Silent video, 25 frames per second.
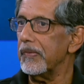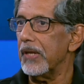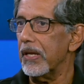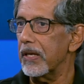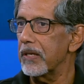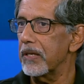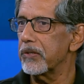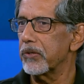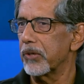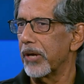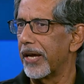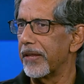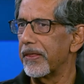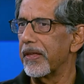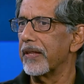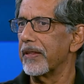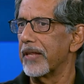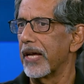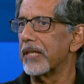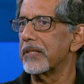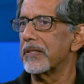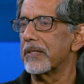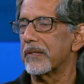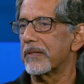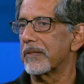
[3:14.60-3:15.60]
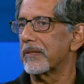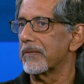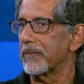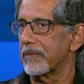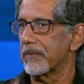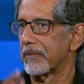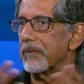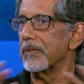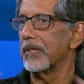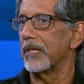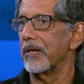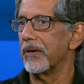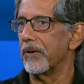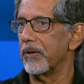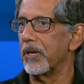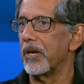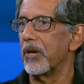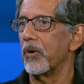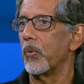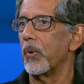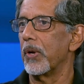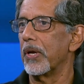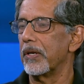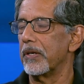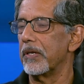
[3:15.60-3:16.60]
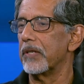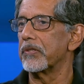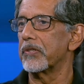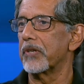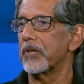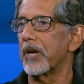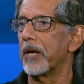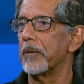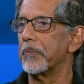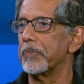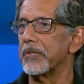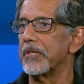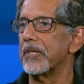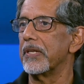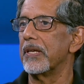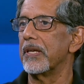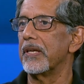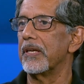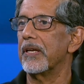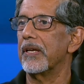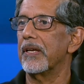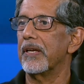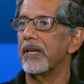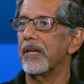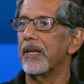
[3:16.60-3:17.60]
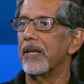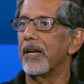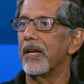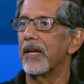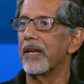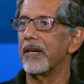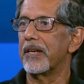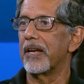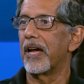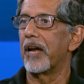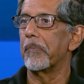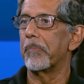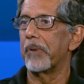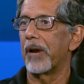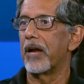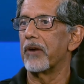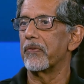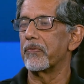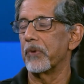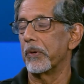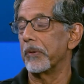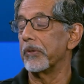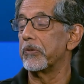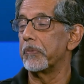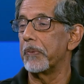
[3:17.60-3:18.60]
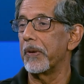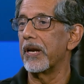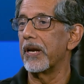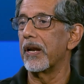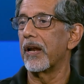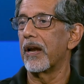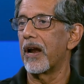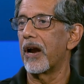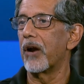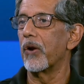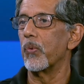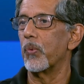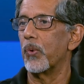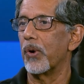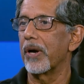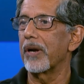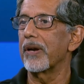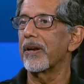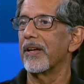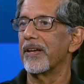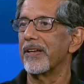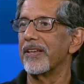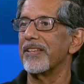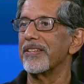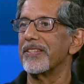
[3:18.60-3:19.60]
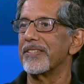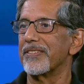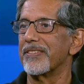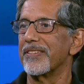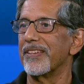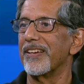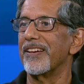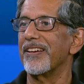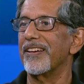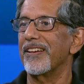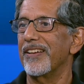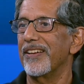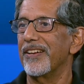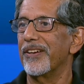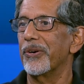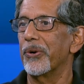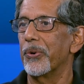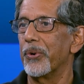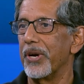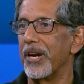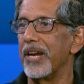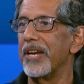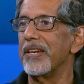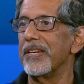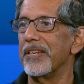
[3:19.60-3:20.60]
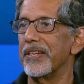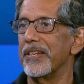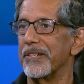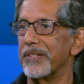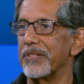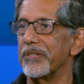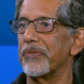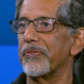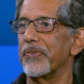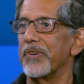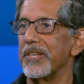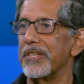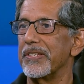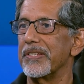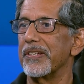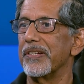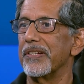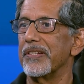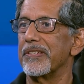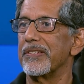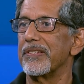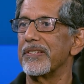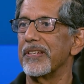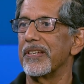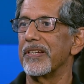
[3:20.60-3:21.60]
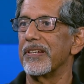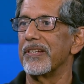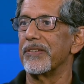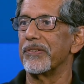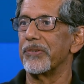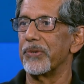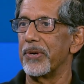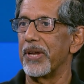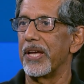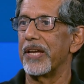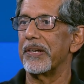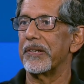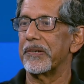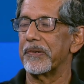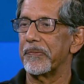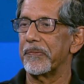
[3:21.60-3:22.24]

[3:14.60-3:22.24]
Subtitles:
So I think that's, in a way, it describes the entire platform. It's been a lot of work. It's over 8 years of research to date.